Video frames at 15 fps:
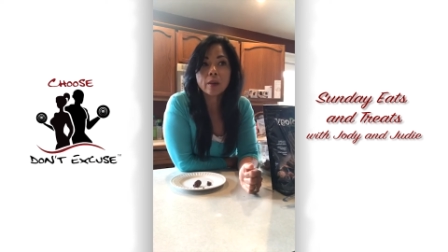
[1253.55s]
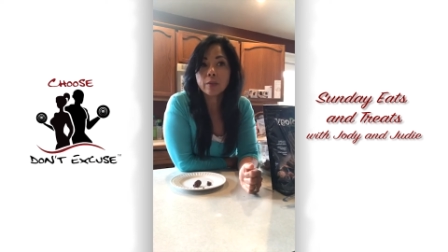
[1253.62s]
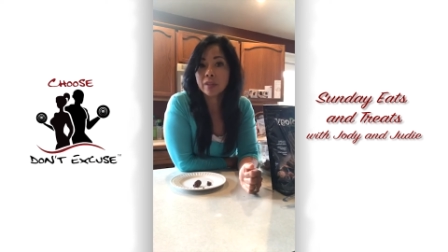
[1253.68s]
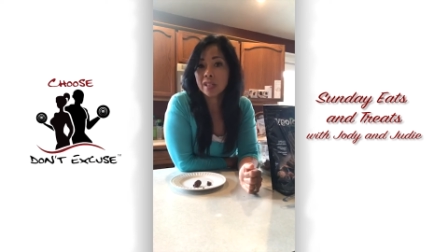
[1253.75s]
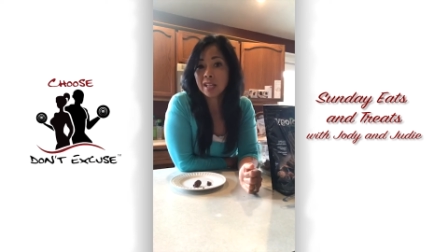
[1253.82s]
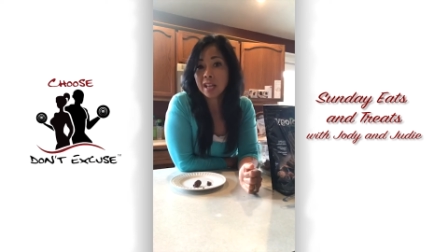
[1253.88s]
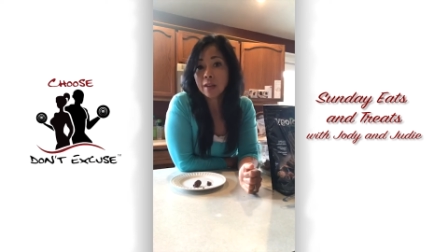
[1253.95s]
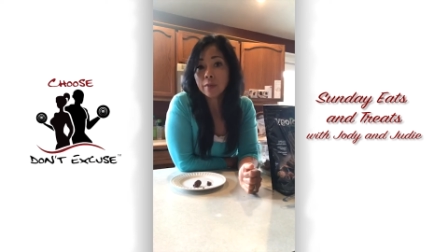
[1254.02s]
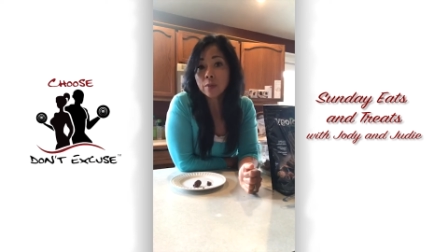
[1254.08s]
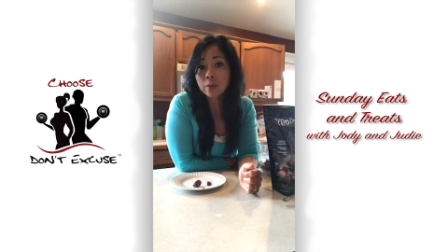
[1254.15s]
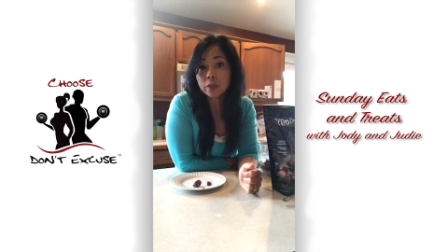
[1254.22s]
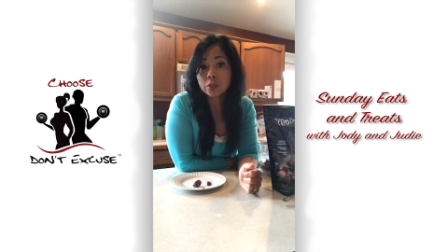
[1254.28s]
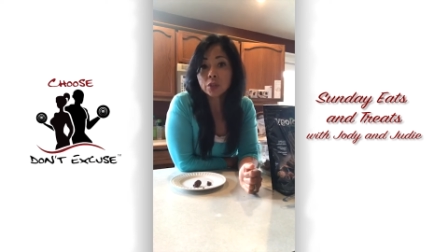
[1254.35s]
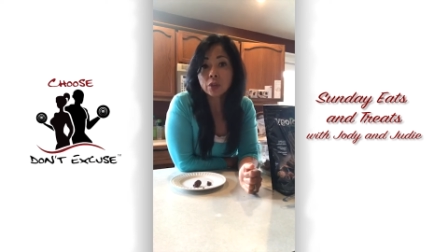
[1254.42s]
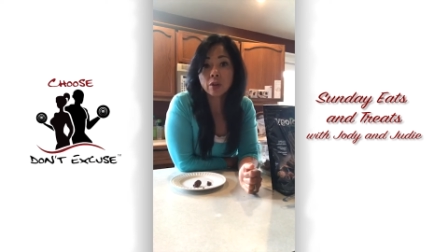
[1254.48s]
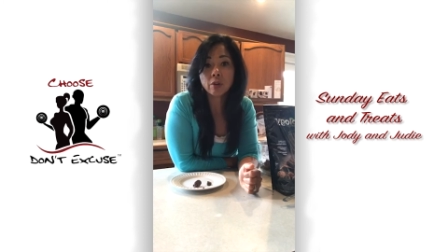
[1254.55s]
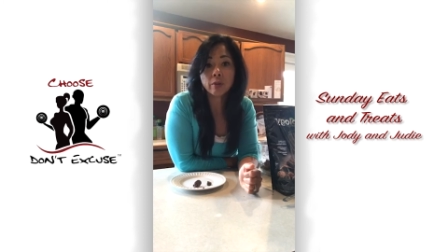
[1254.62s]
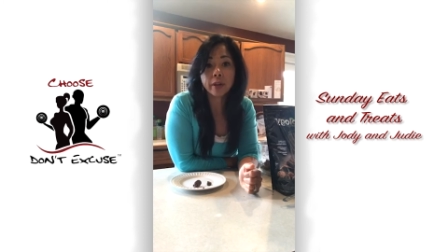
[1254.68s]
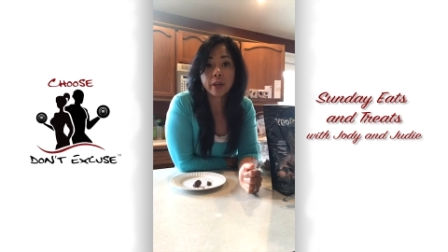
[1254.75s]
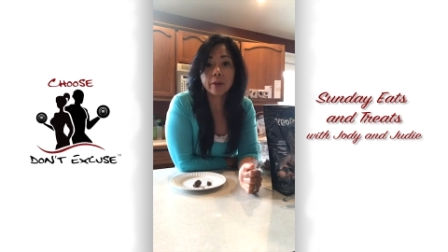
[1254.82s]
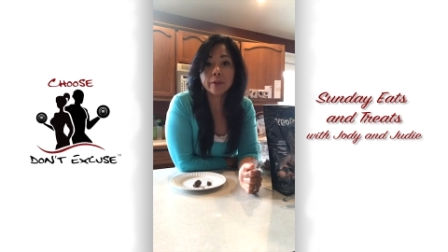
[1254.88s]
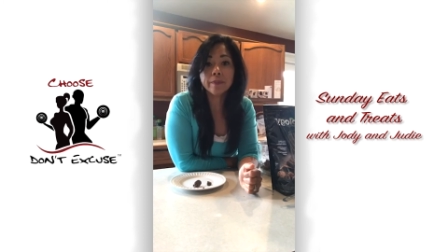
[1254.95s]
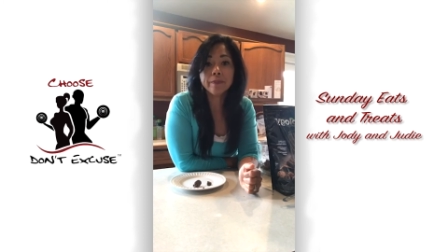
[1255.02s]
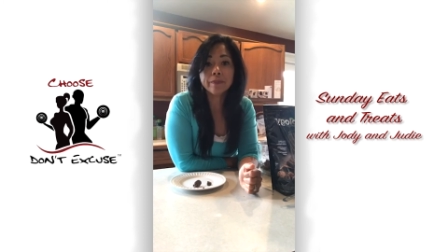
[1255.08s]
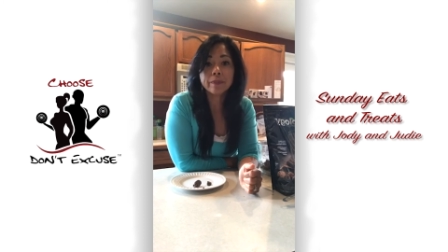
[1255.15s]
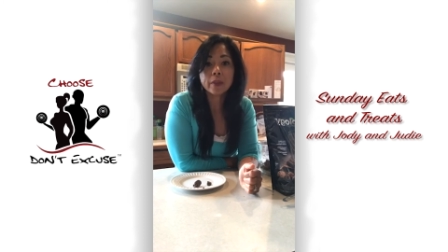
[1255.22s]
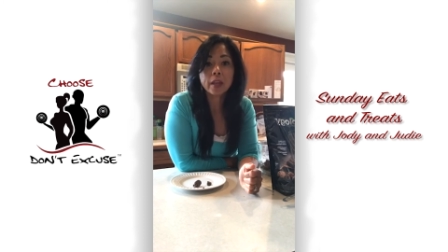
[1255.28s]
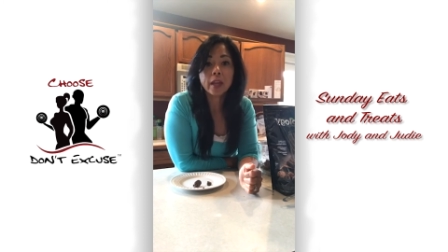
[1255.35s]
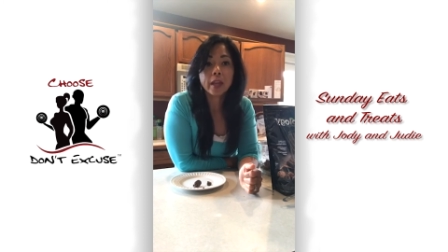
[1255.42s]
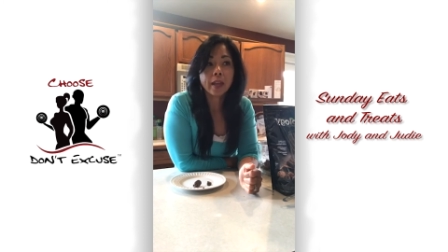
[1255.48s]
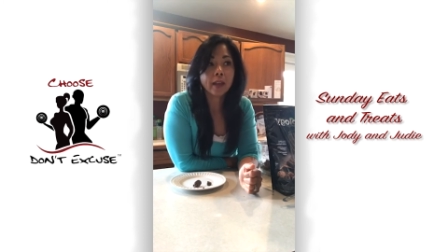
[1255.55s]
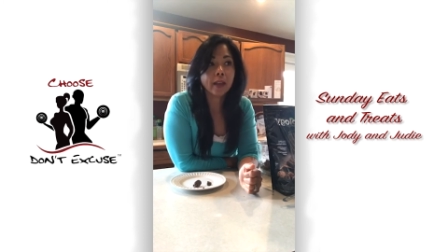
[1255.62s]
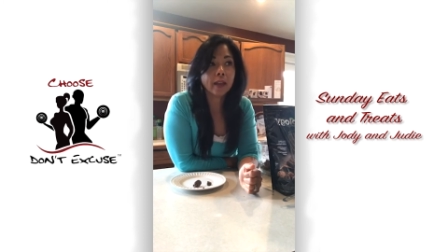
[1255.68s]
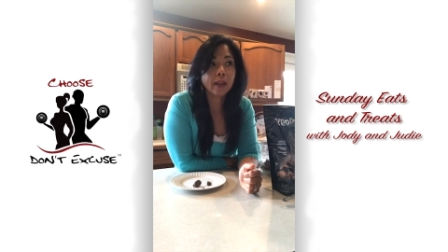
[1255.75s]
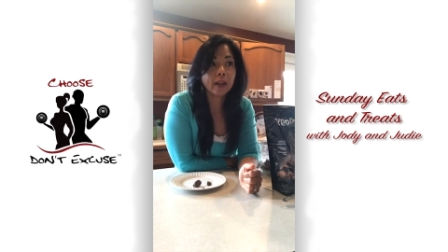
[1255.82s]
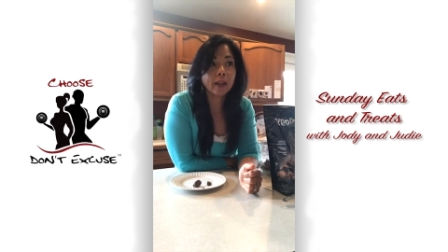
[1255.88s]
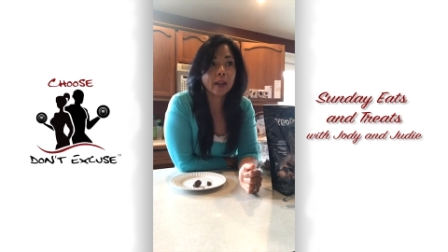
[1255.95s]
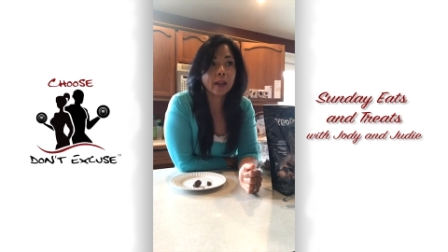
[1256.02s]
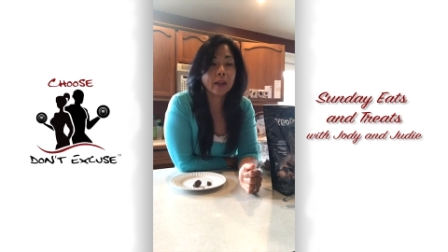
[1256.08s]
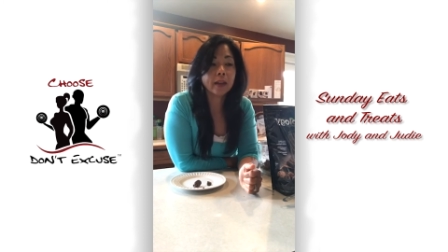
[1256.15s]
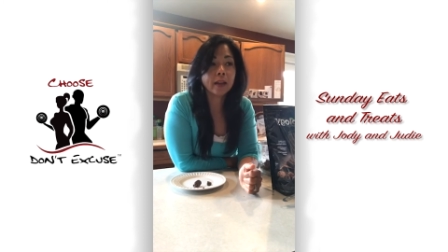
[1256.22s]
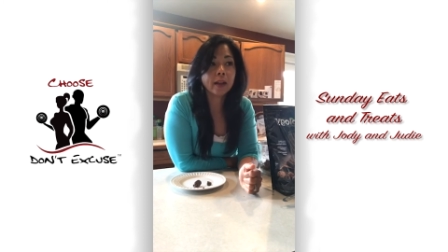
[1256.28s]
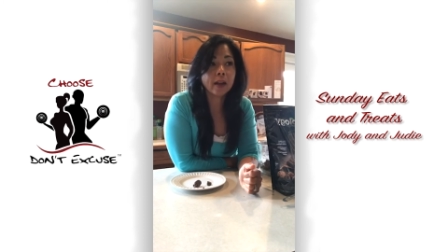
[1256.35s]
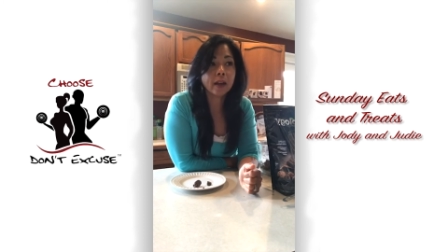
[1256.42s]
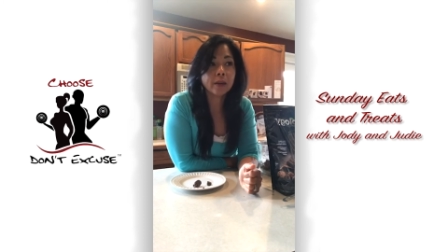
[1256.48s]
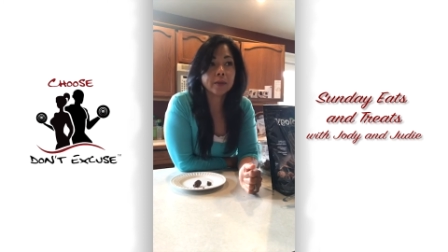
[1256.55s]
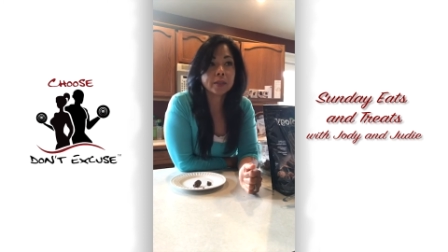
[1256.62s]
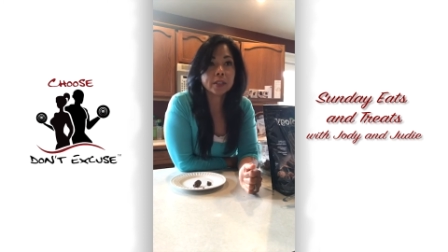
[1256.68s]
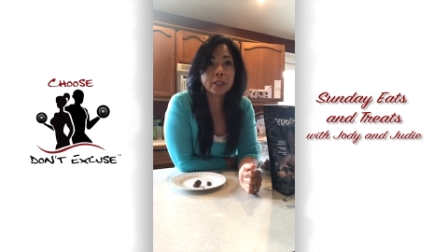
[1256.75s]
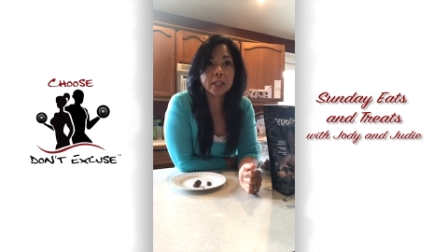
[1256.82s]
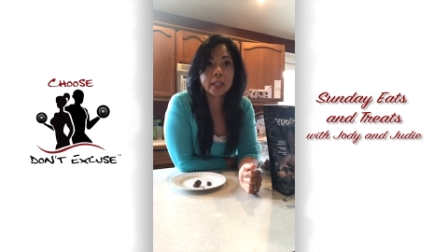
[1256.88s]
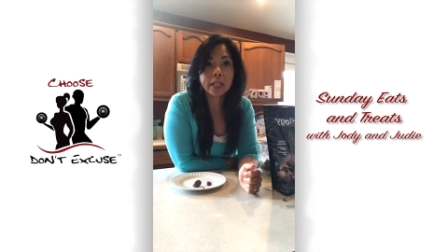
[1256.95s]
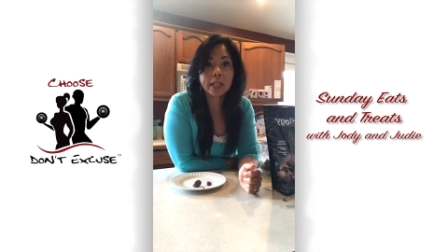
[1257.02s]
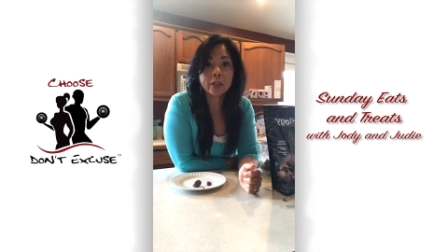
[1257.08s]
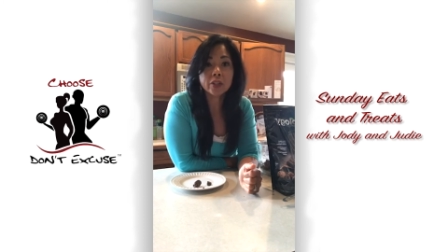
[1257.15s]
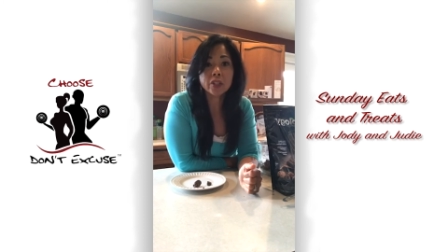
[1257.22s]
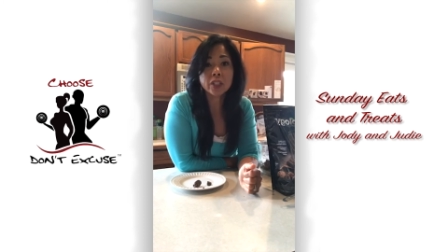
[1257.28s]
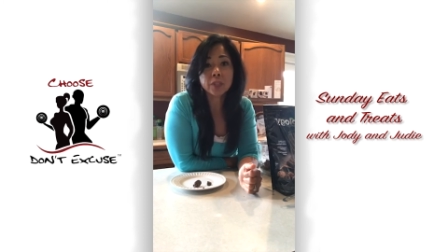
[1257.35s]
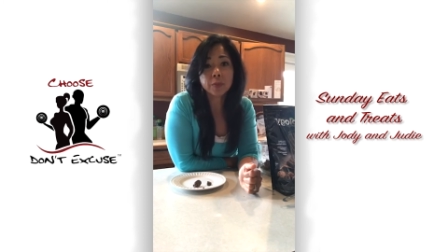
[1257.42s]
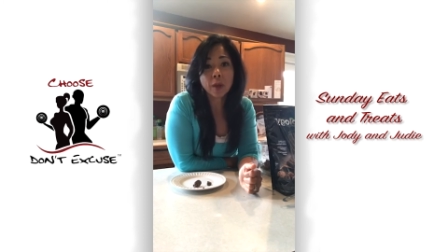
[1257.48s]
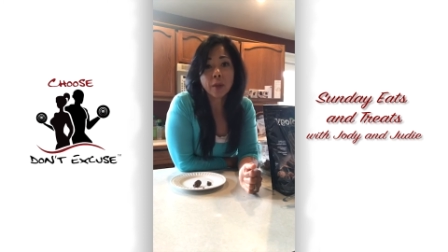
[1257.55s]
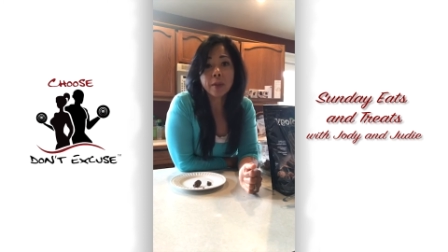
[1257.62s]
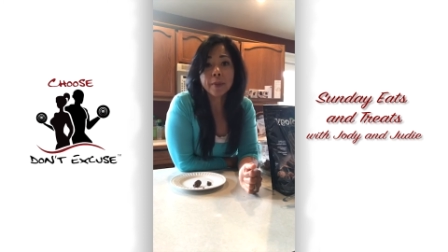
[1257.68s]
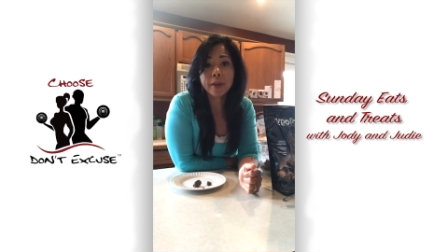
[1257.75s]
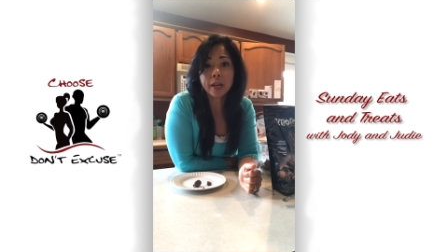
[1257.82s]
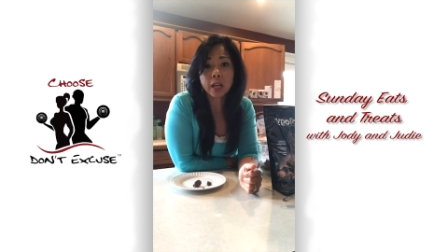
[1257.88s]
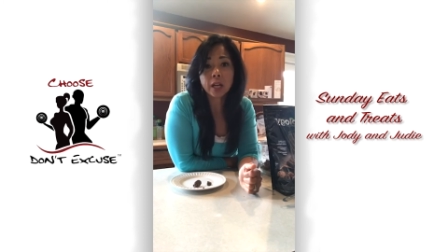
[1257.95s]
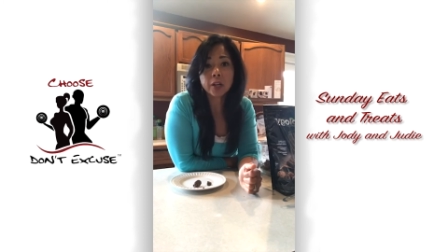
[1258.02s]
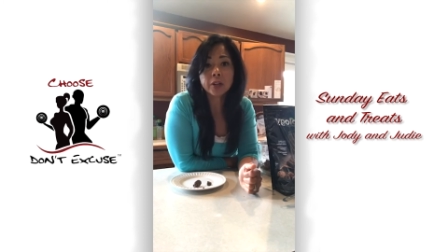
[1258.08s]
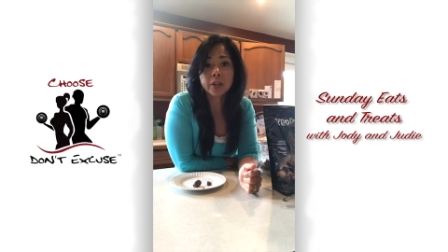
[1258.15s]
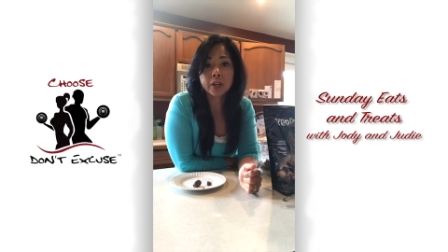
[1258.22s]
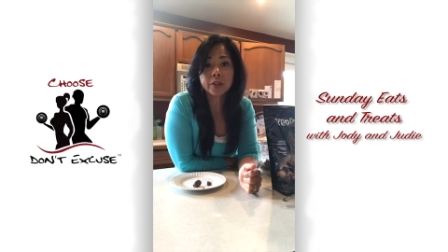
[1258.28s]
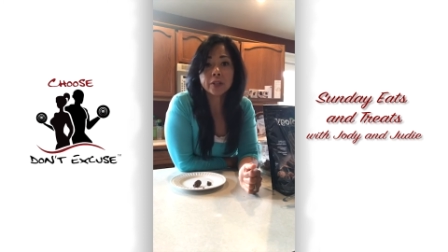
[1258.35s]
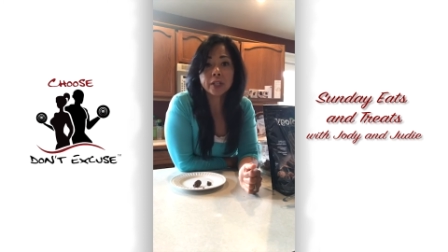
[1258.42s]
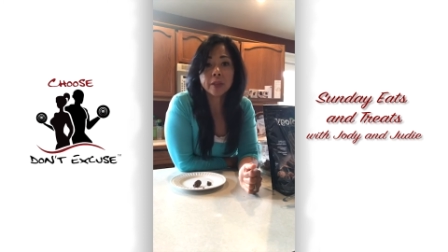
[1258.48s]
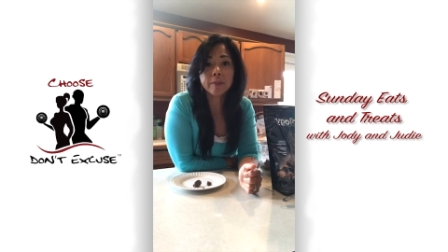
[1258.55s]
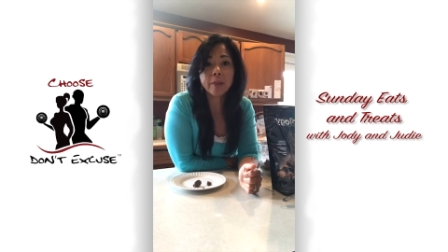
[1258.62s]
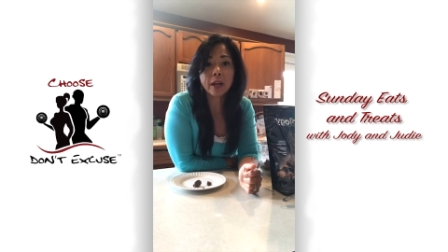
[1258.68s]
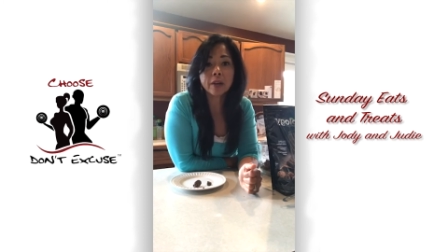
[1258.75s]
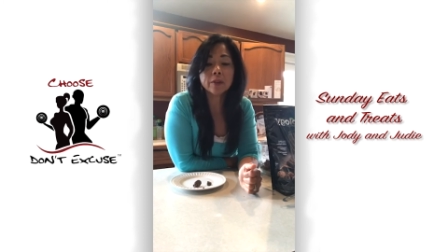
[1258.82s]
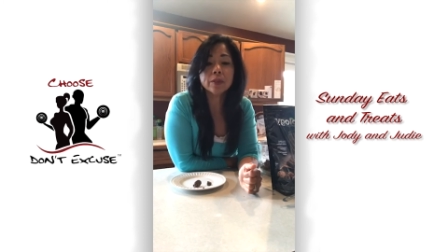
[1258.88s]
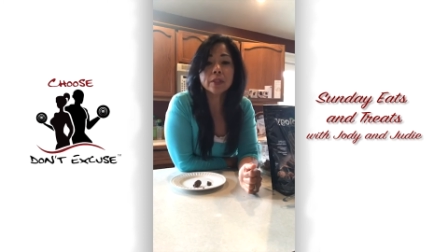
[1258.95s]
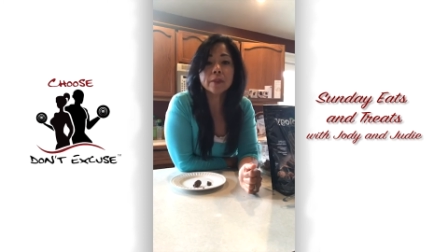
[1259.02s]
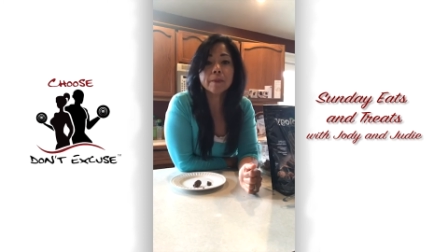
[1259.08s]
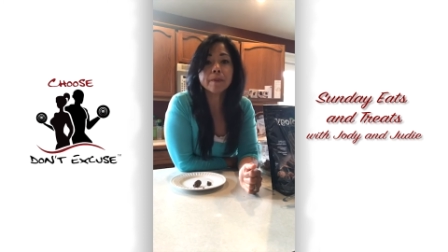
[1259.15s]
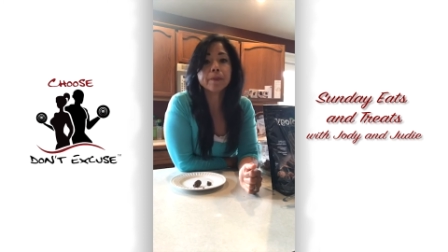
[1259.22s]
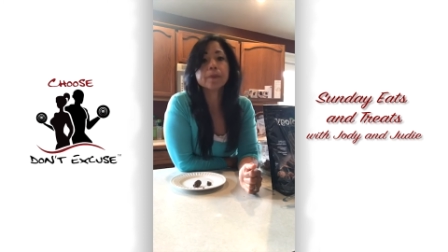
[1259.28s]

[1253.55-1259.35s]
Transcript: We didn't have a wheelchair around, and I was looking at her, and she's probably about 100, 110 pounds.